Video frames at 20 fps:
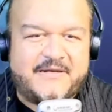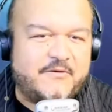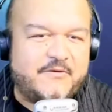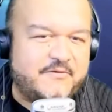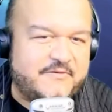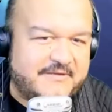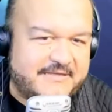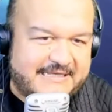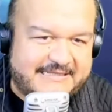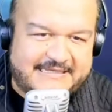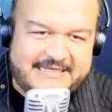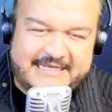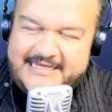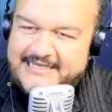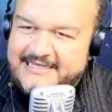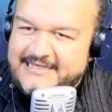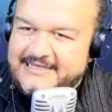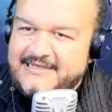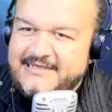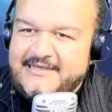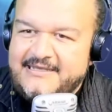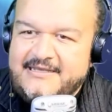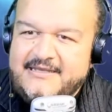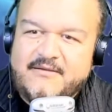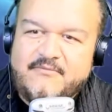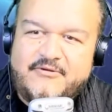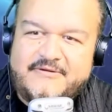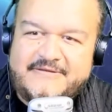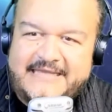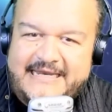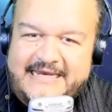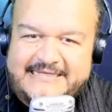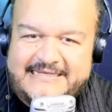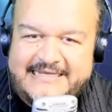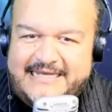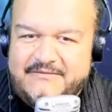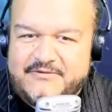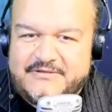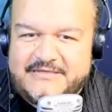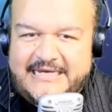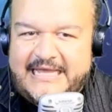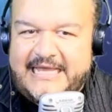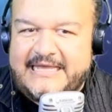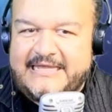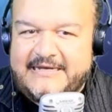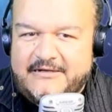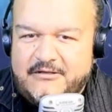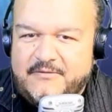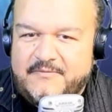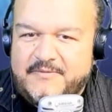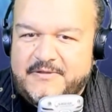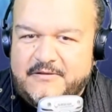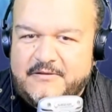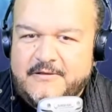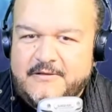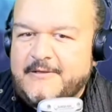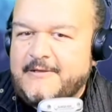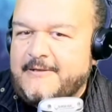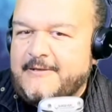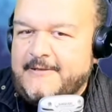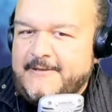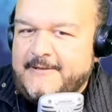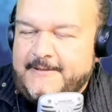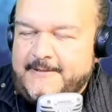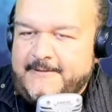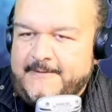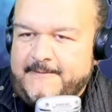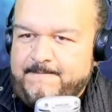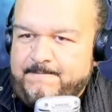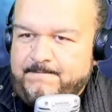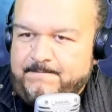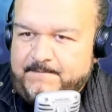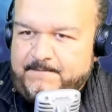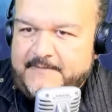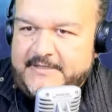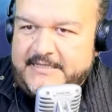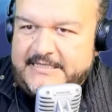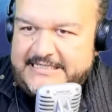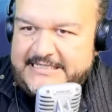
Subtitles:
up that we just leave hanging in the air, right? But that's it. I mean,